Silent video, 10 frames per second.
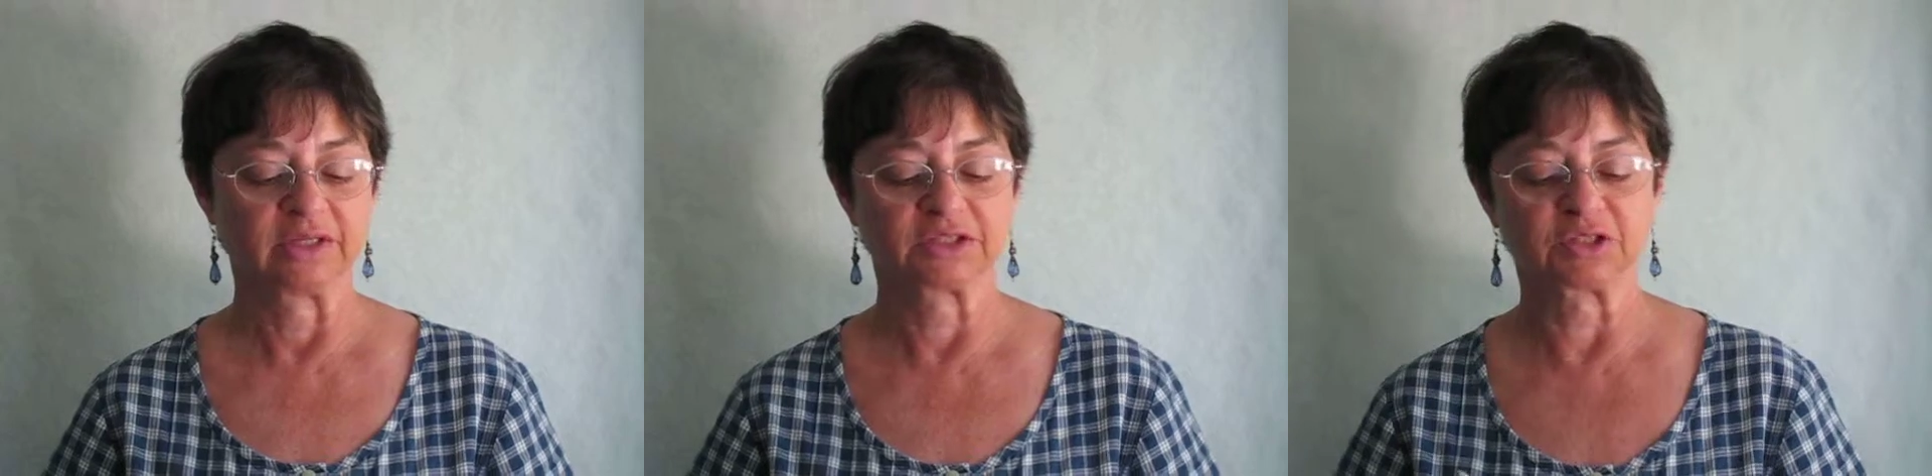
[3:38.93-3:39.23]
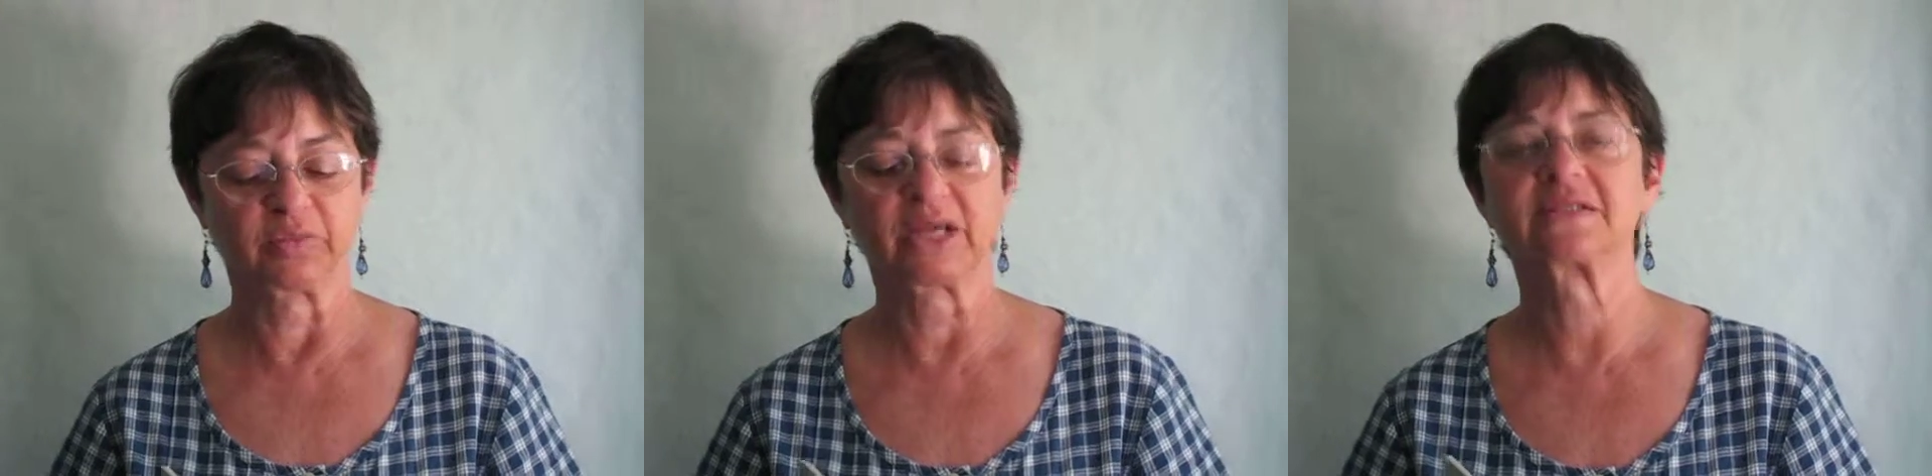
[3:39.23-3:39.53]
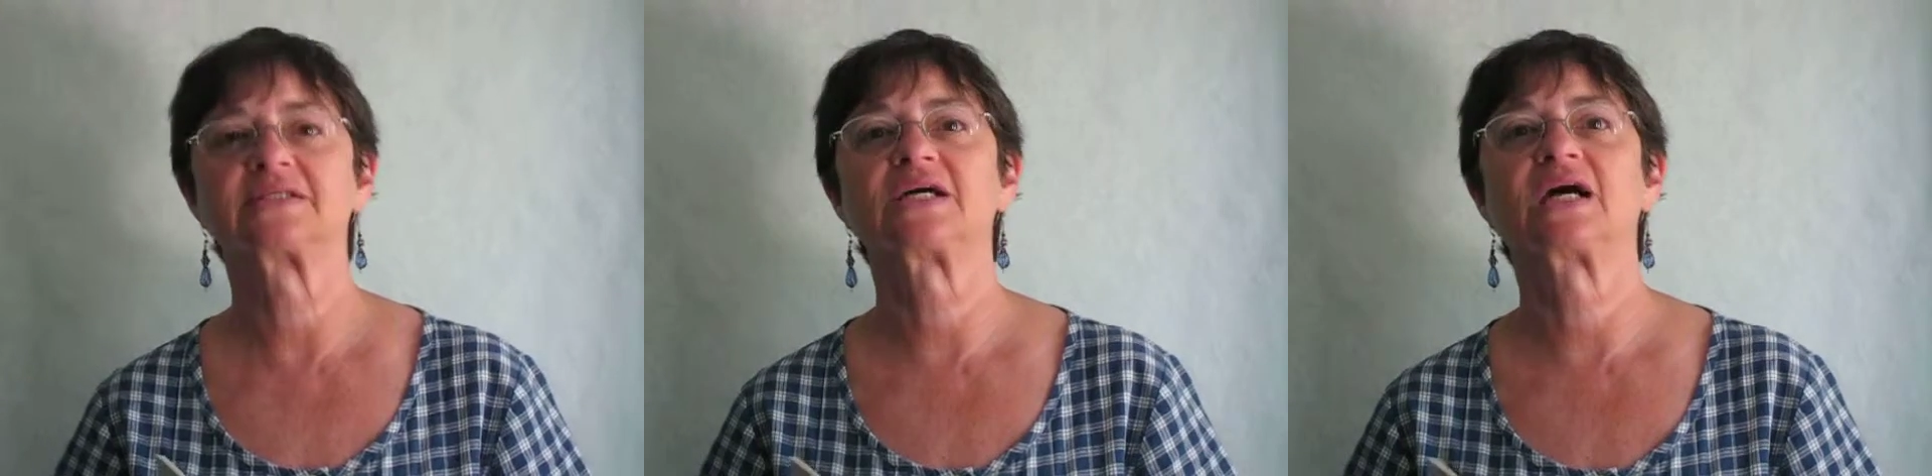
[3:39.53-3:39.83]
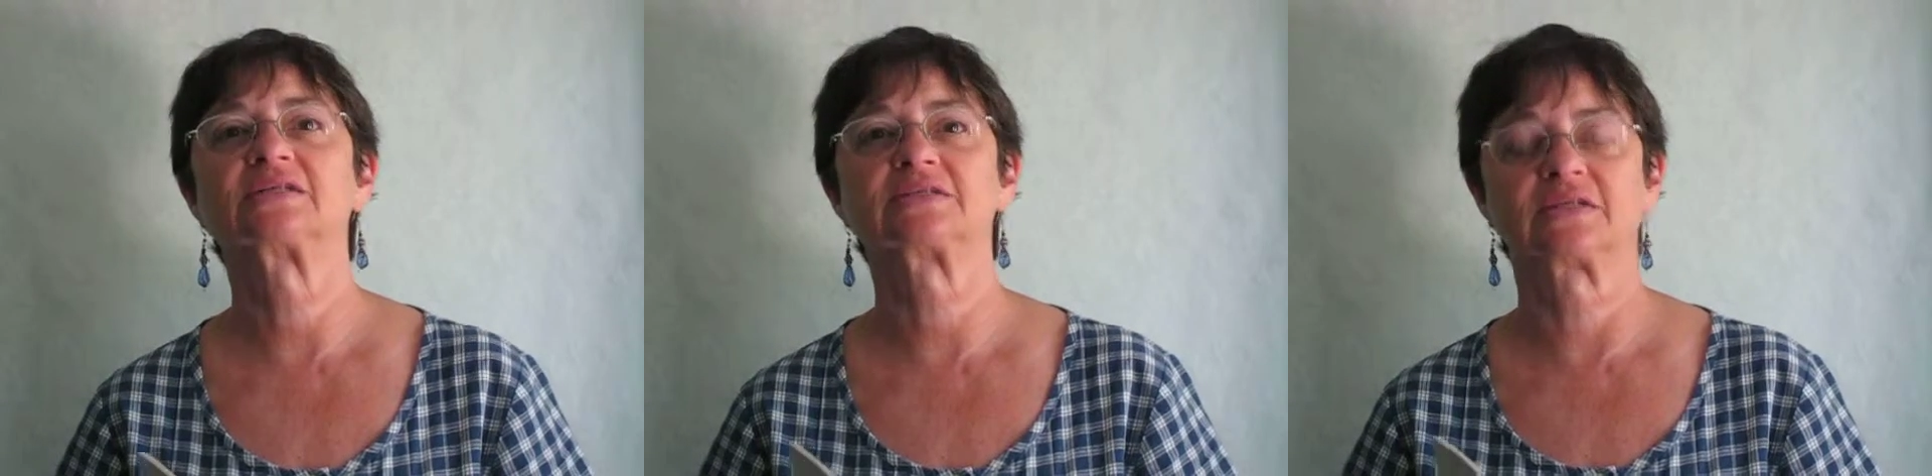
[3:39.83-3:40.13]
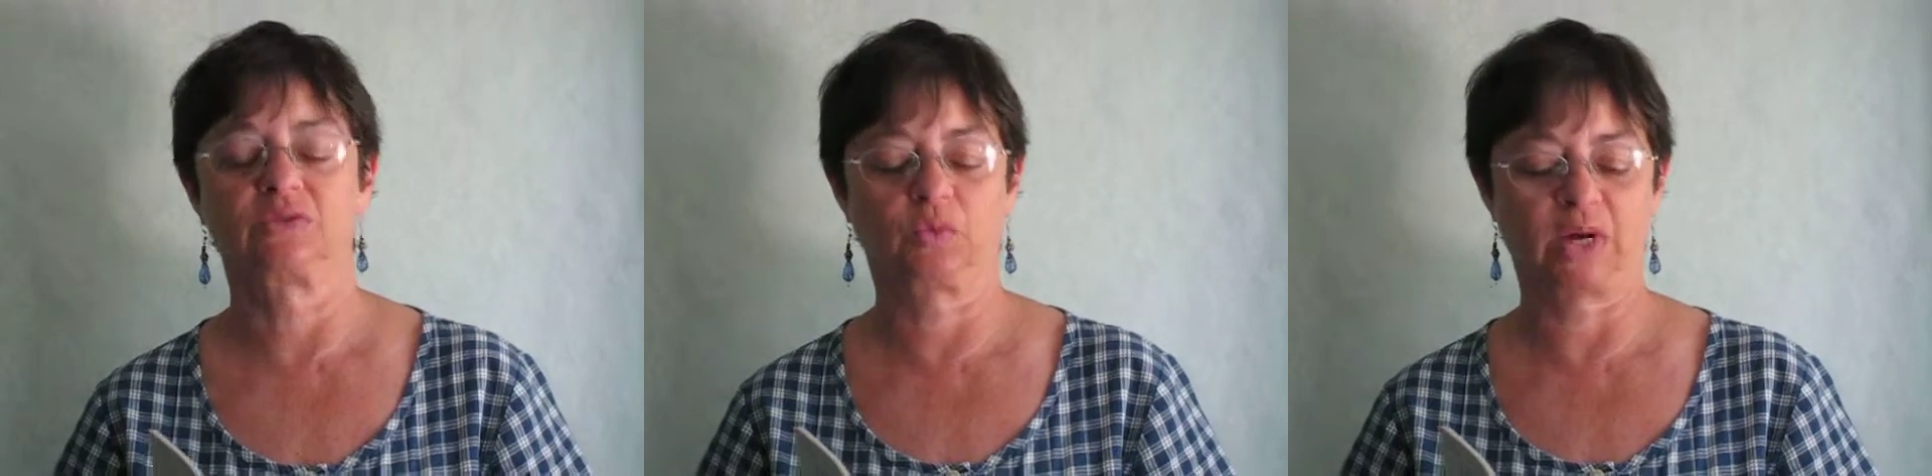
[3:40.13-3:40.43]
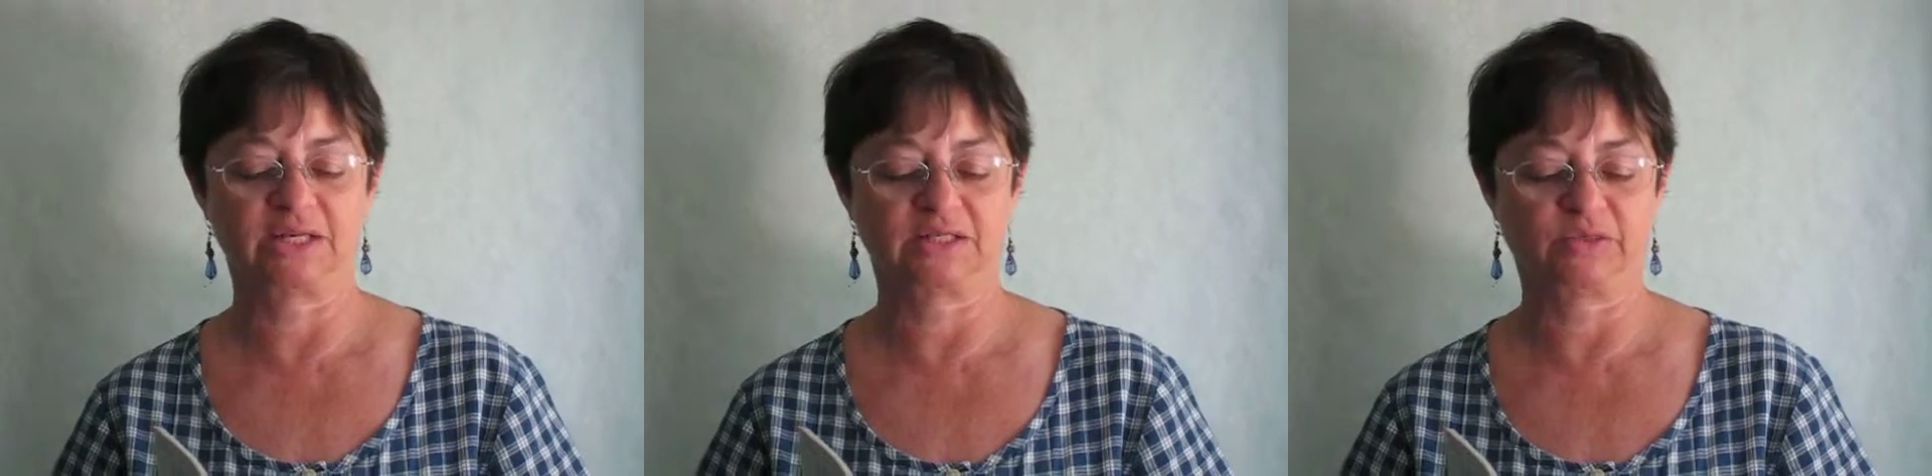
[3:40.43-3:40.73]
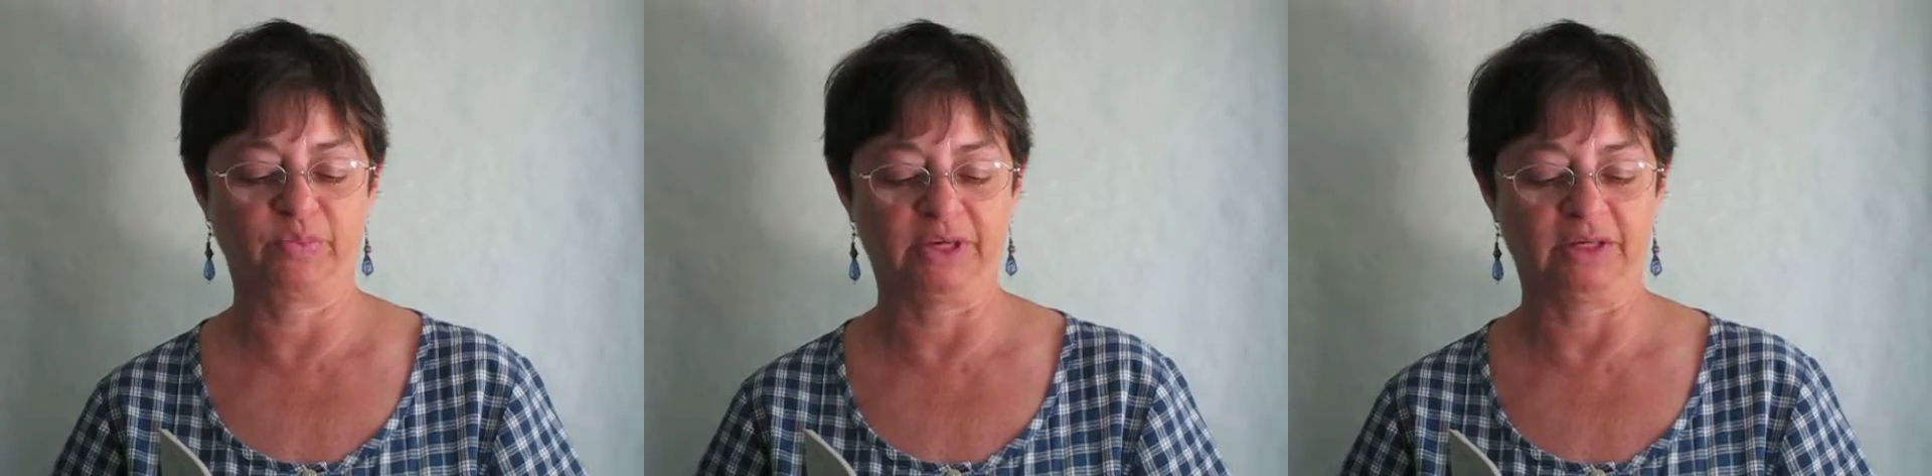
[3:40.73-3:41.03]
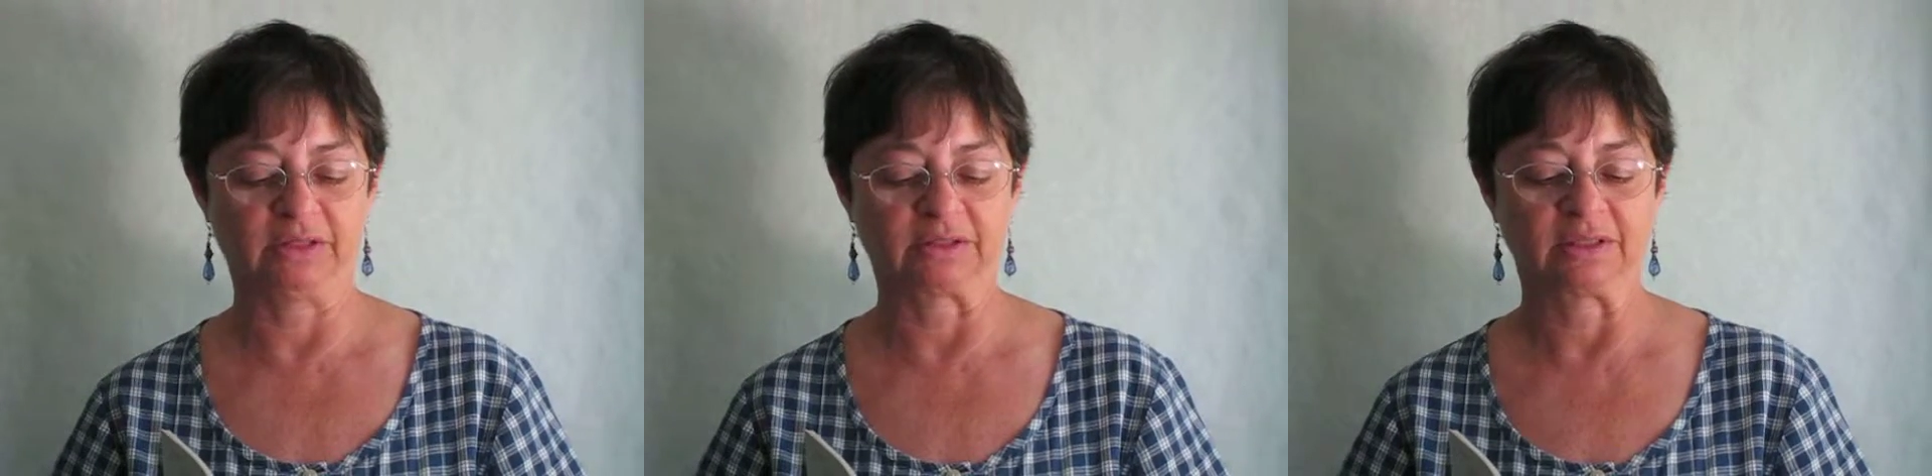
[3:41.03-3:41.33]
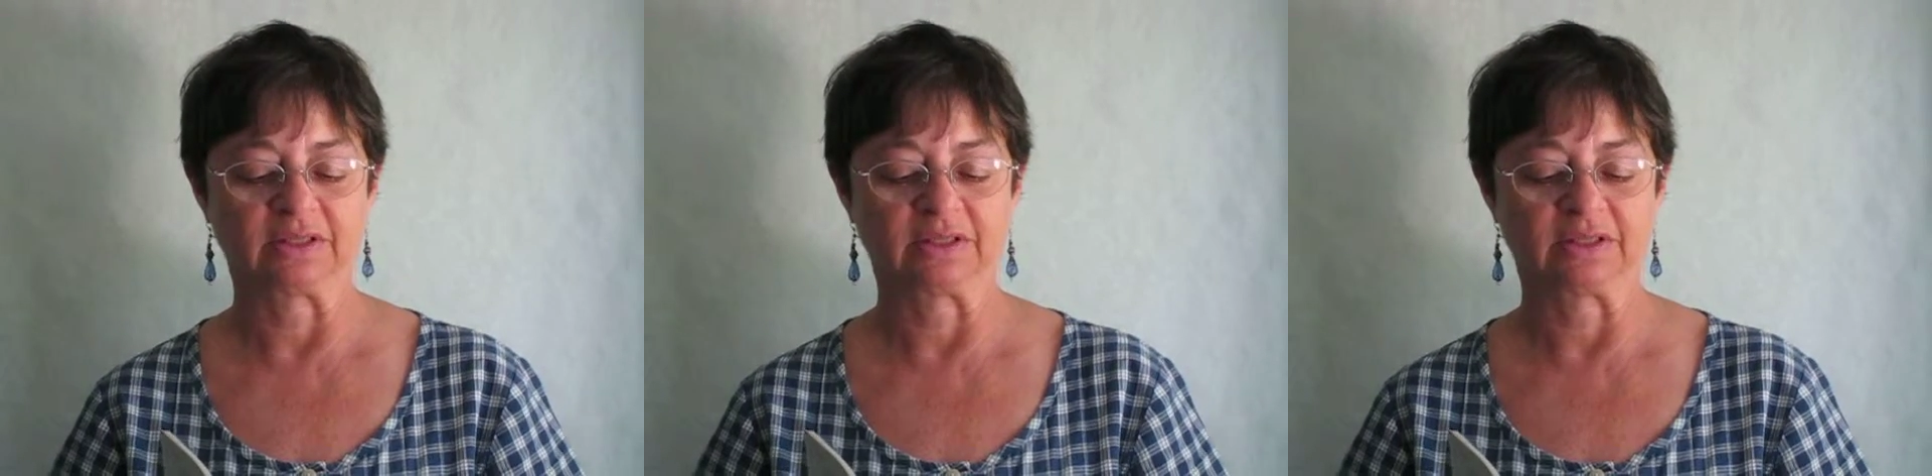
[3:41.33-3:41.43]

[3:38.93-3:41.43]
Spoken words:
She makes tucks in waistband.